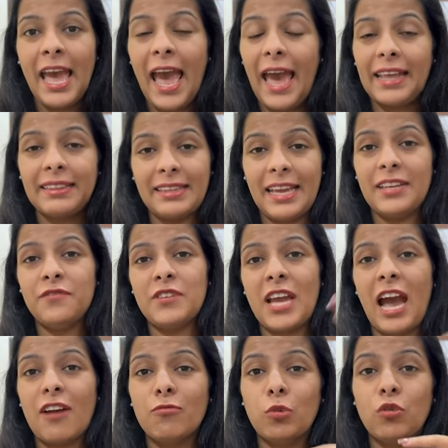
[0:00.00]
And then we
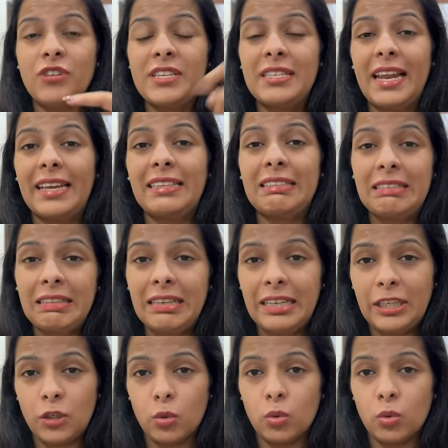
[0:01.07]
have movies like Stree